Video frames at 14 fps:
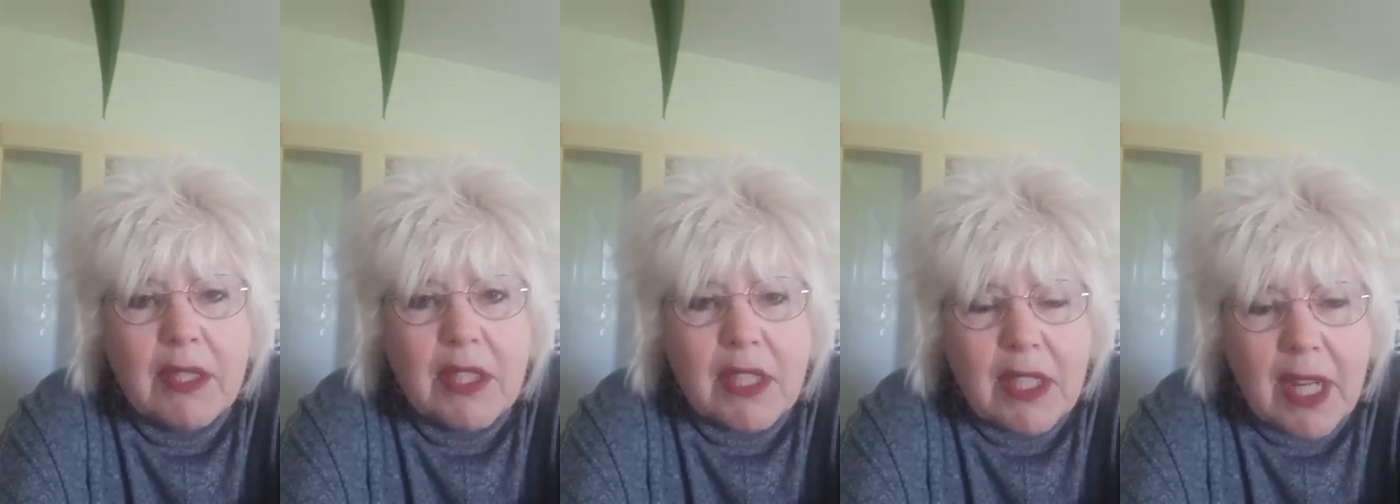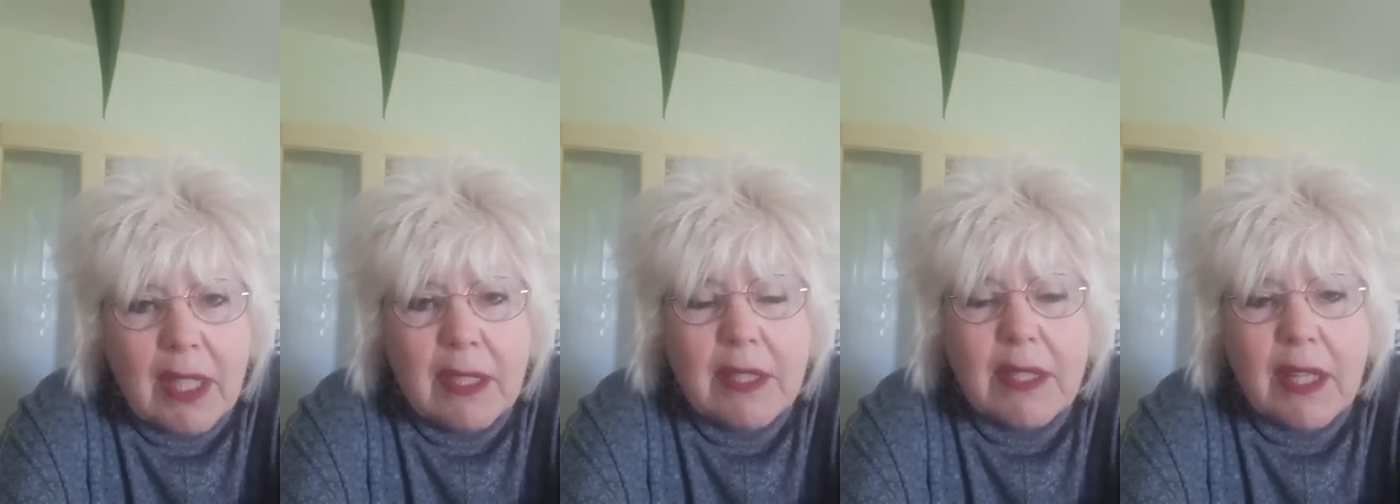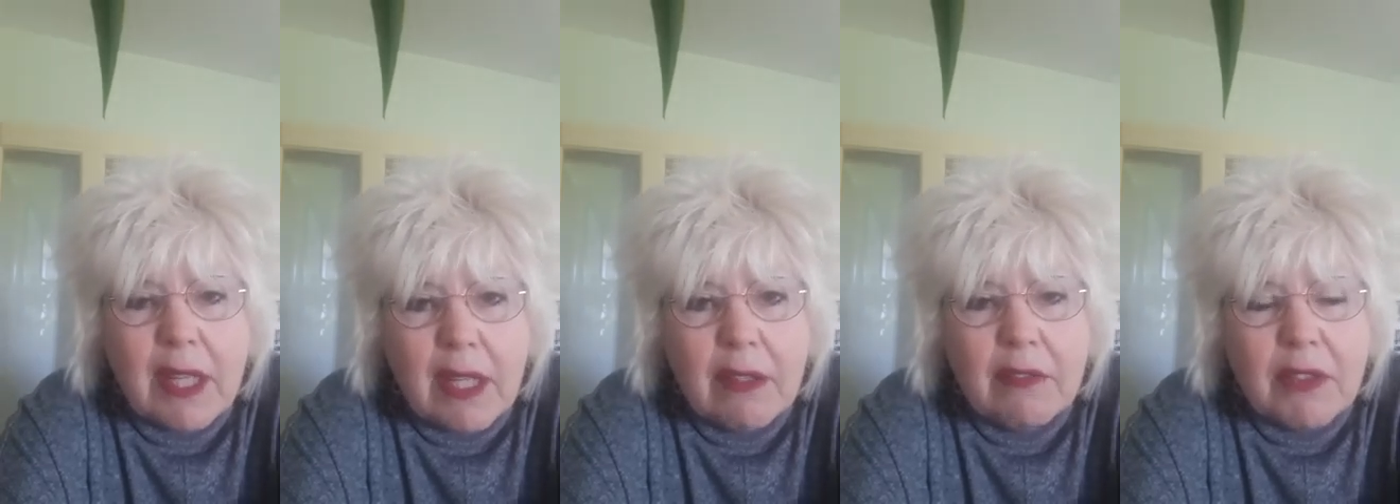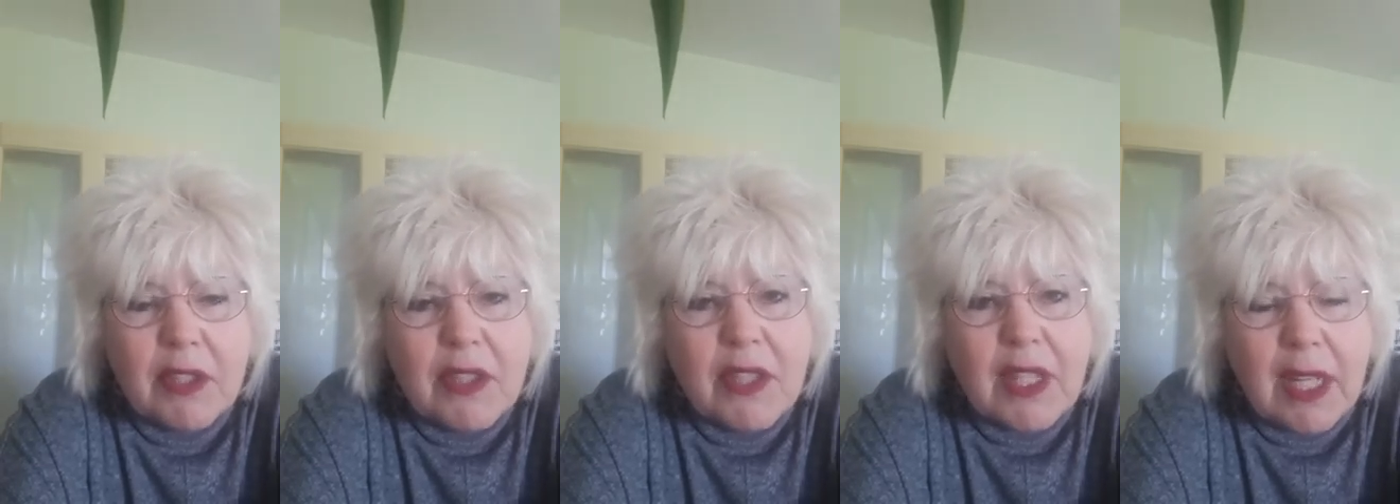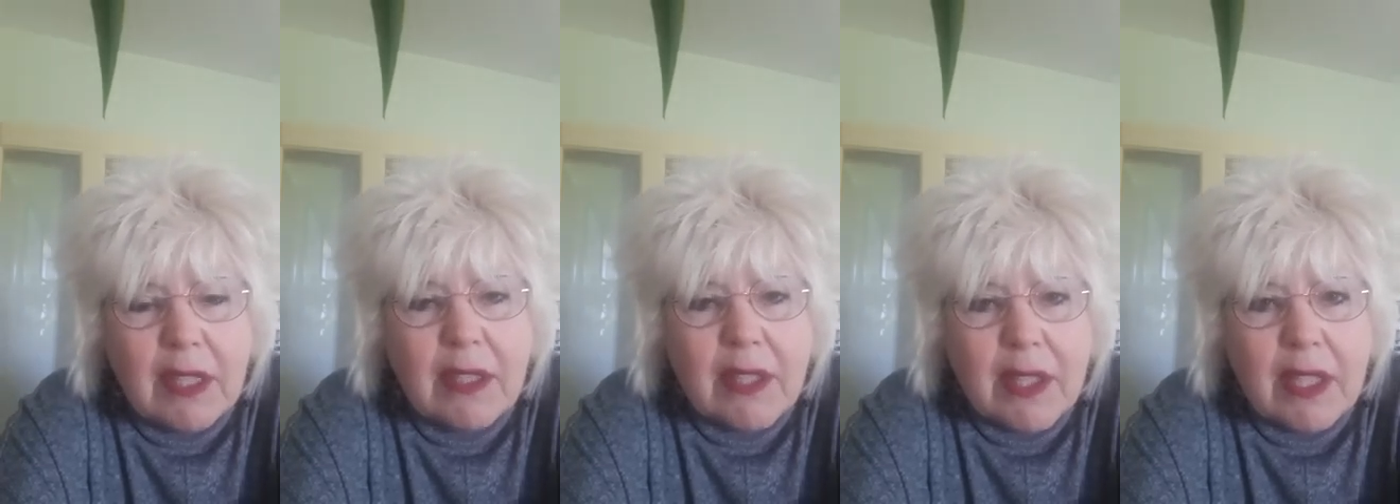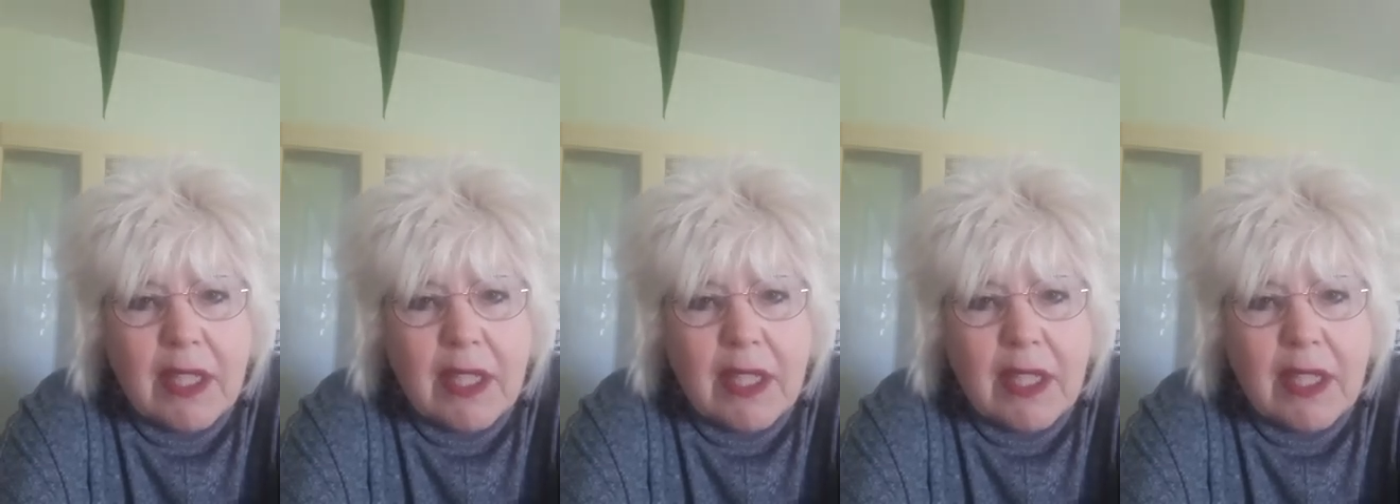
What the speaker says: Stanza after stanza,